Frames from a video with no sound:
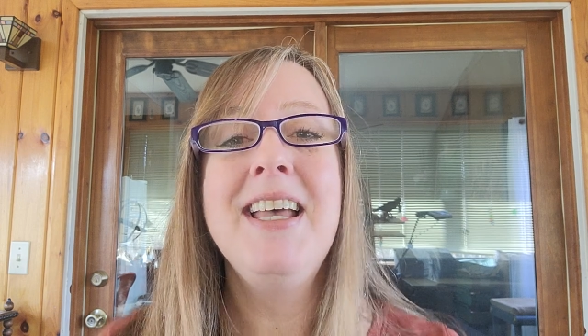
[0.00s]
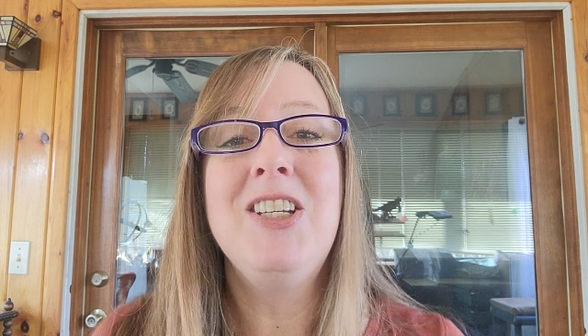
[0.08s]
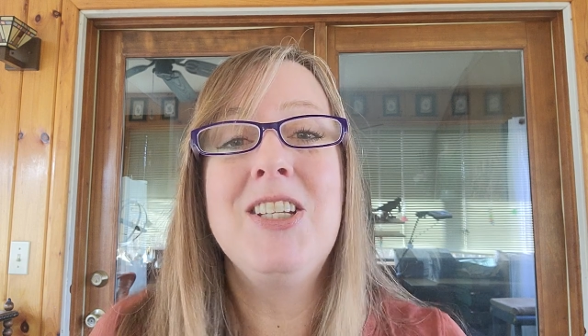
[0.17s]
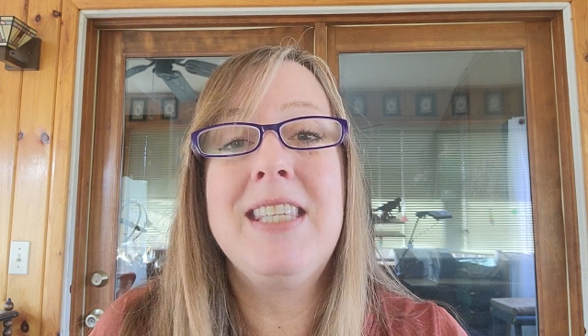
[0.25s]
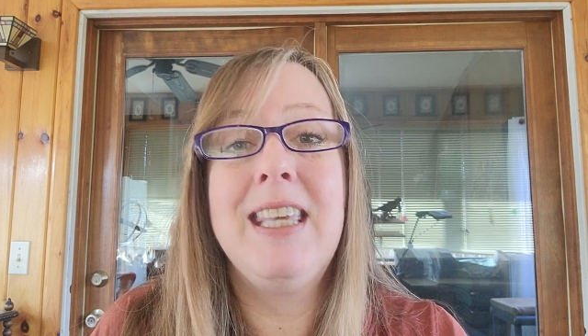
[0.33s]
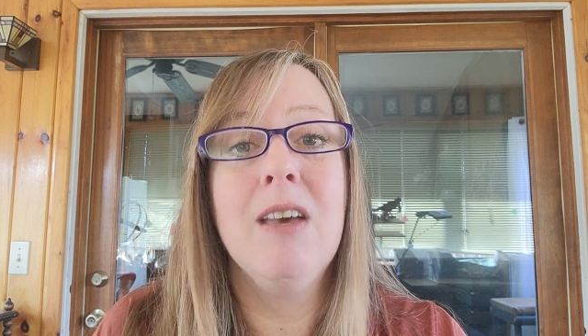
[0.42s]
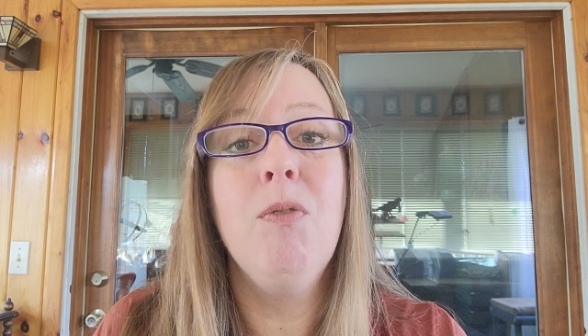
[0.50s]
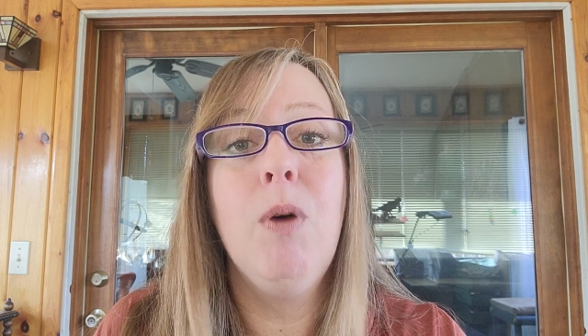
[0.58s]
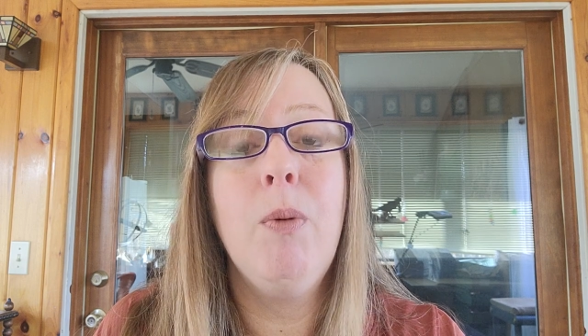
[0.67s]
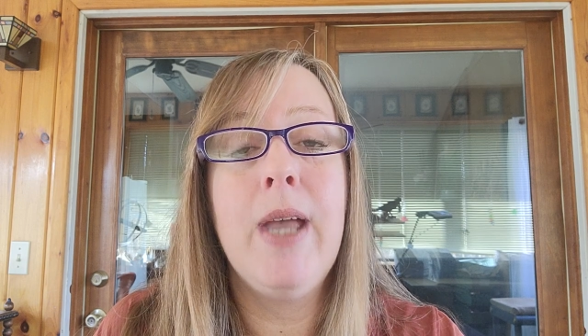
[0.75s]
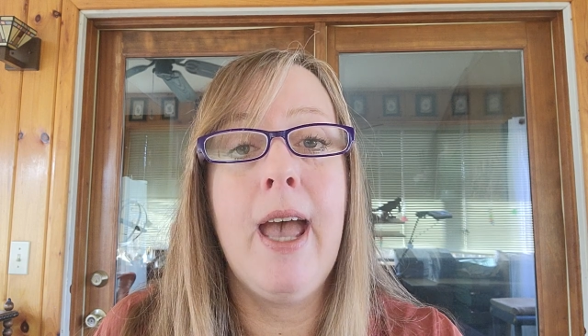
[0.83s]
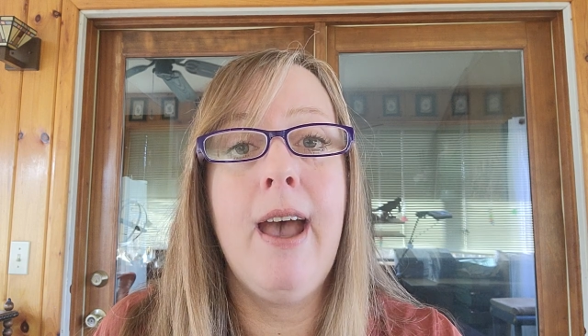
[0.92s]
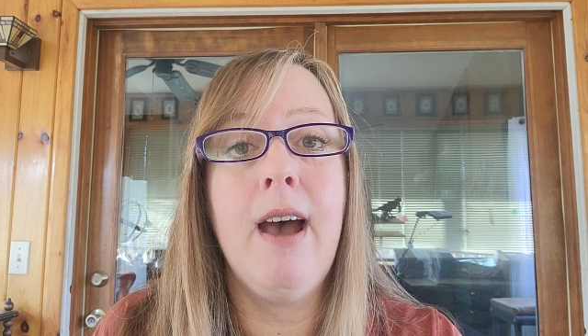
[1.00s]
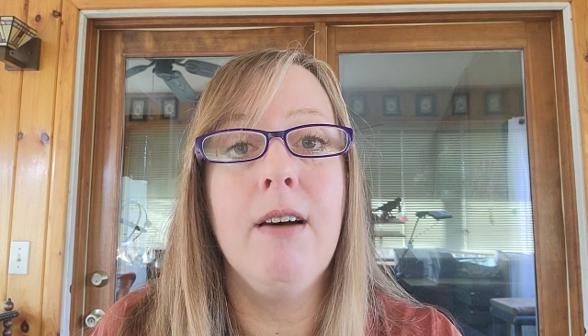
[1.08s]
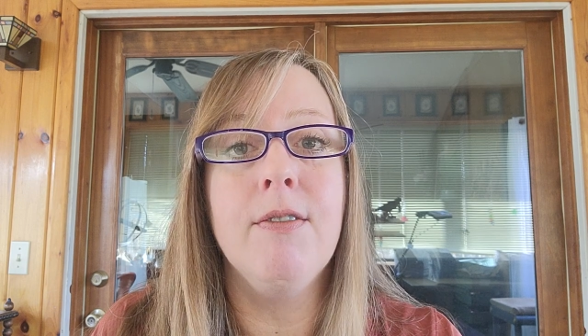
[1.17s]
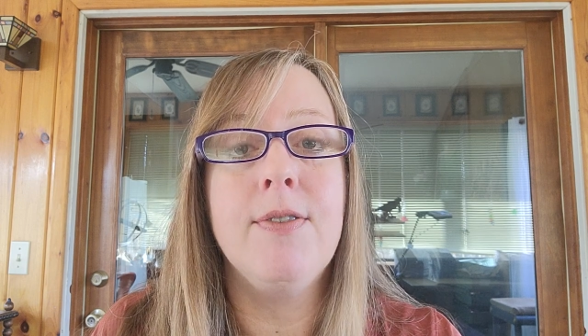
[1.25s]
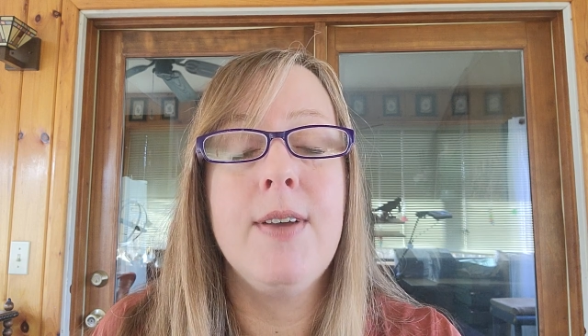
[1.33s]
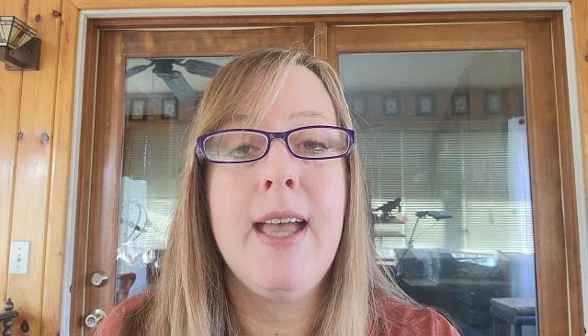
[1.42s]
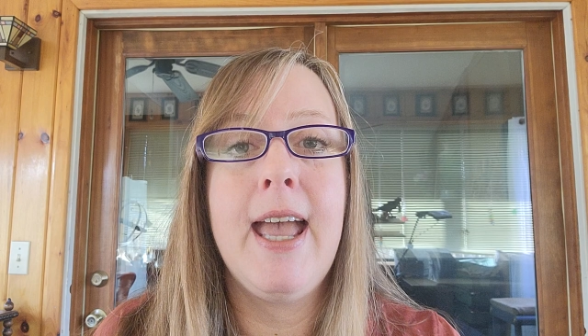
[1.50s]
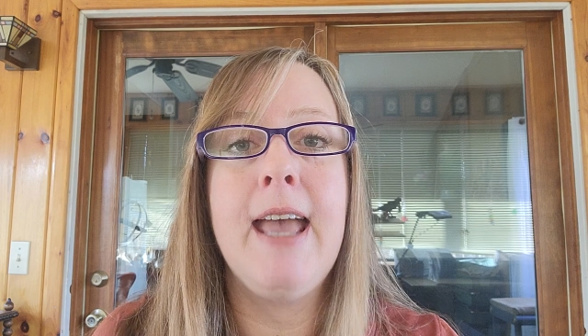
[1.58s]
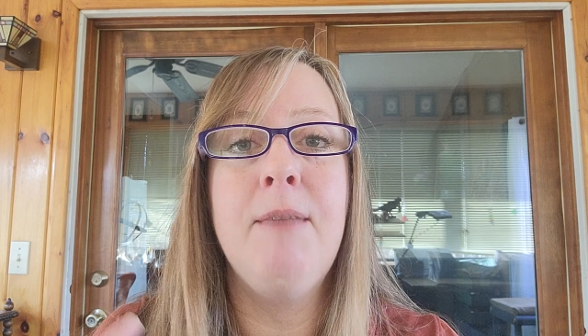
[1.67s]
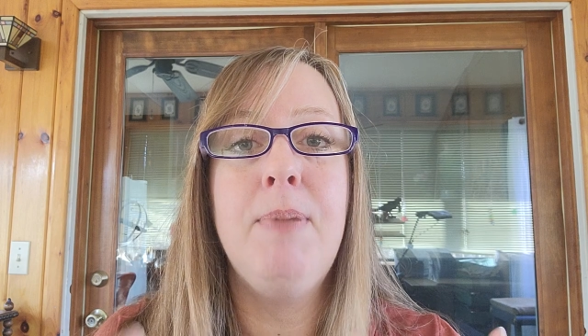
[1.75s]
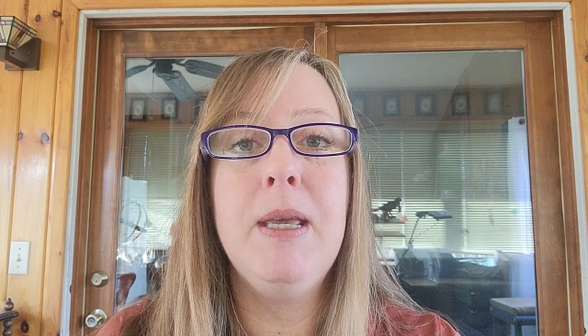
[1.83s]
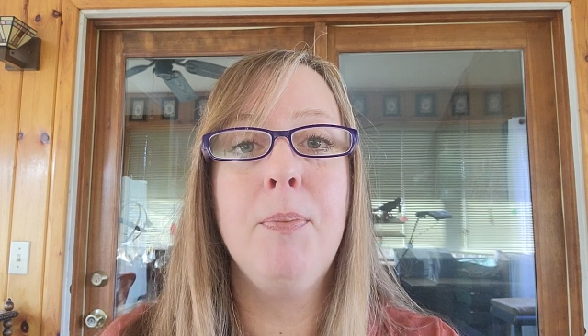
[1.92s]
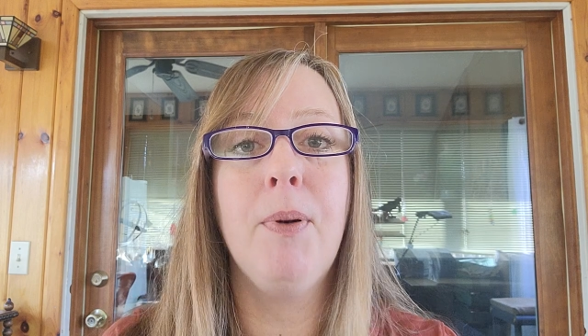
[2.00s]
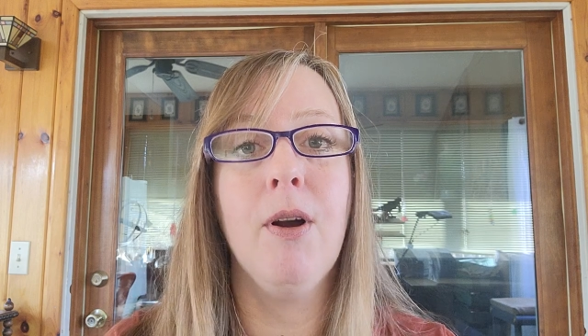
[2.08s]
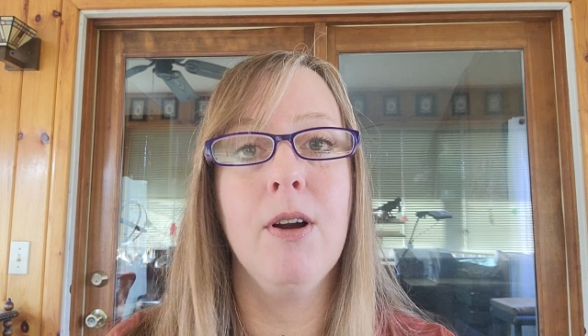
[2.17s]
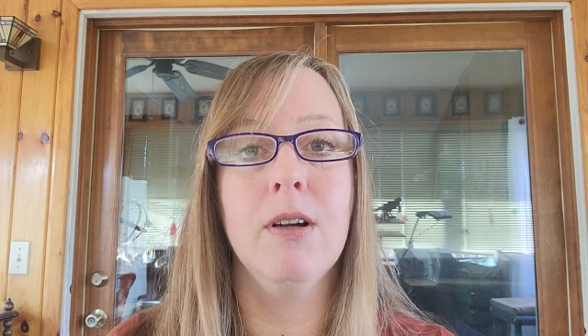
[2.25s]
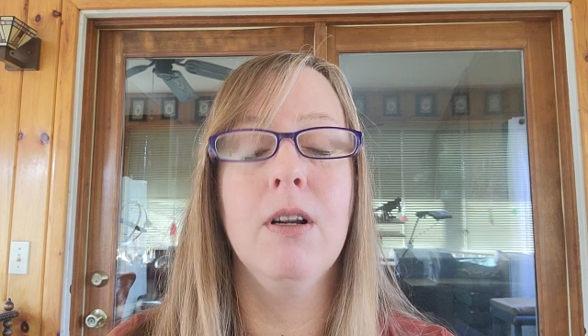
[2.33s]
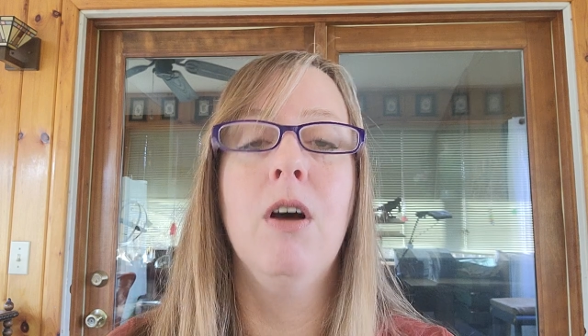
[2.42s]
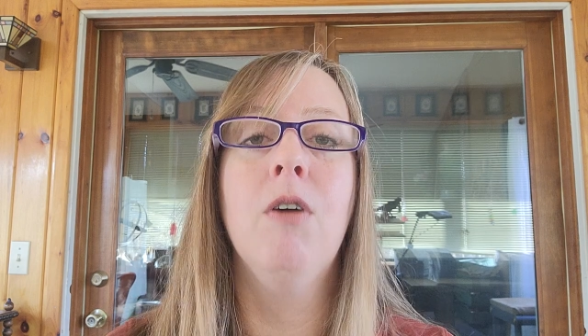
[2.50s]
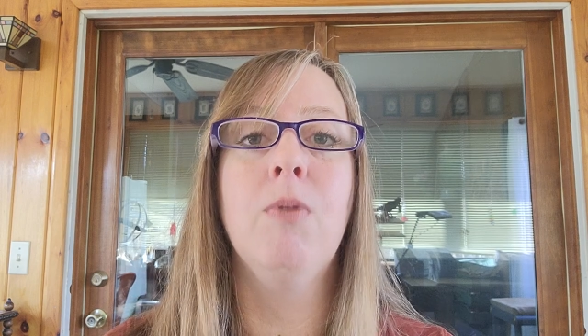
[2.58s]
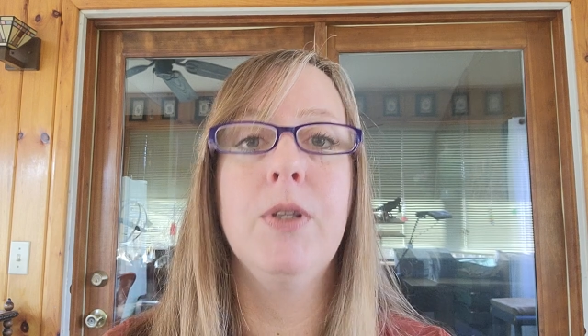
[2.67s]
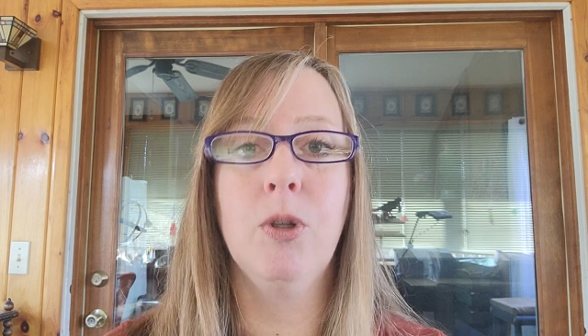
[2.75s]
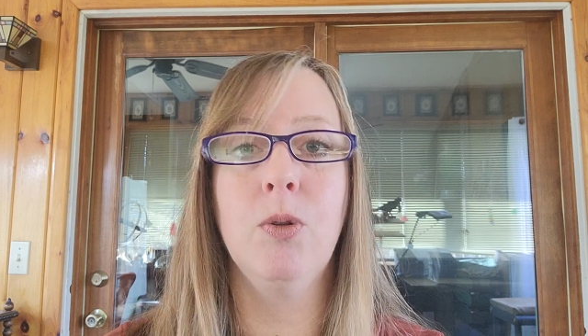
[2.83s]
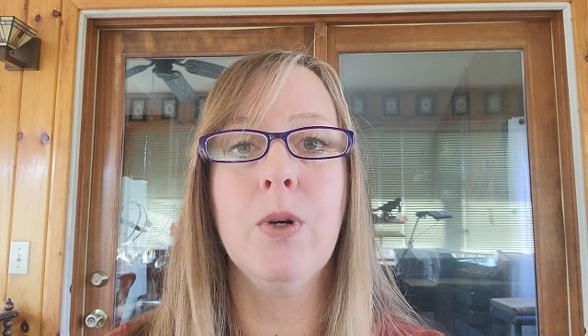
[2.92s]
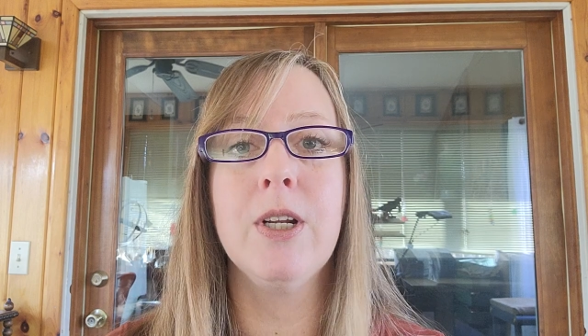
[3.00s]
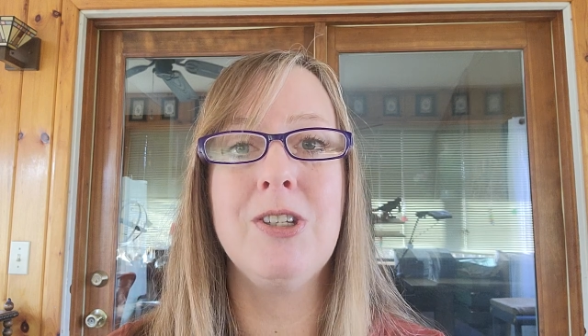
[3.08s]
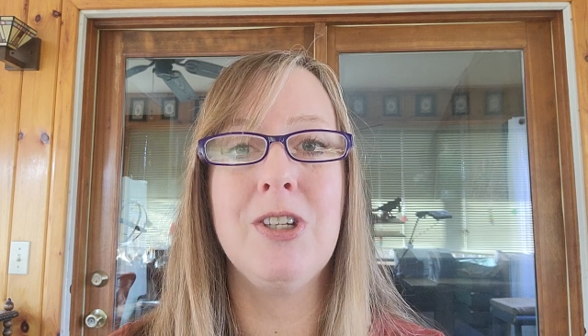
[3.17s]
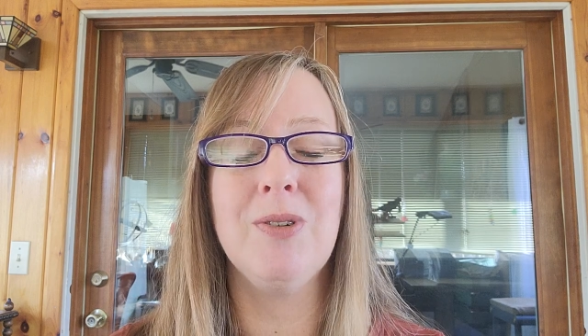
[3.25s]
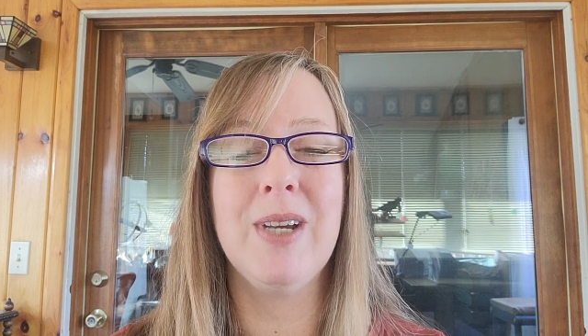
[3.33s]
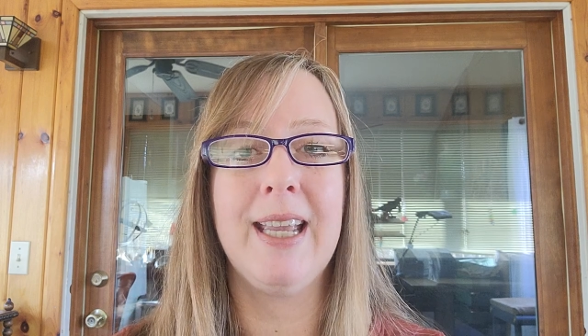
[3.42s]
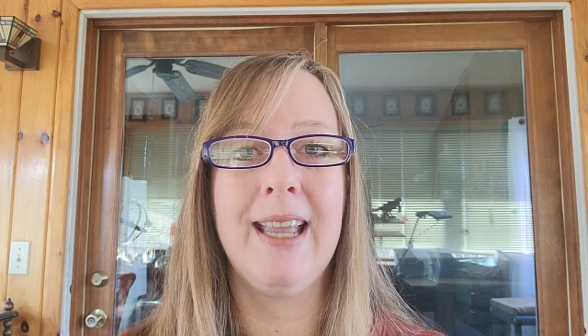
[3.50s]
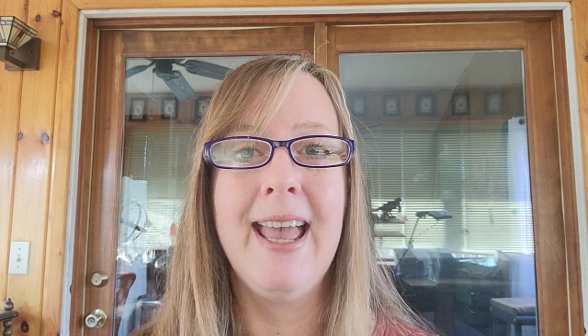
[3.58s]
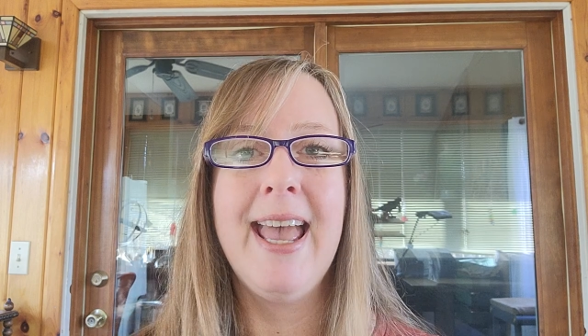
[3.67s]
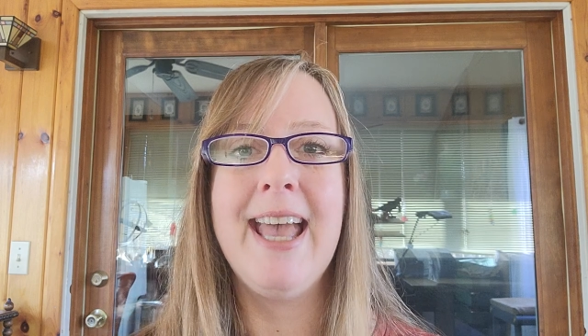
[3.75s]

just give what we have and be a part of what the Lord is doing,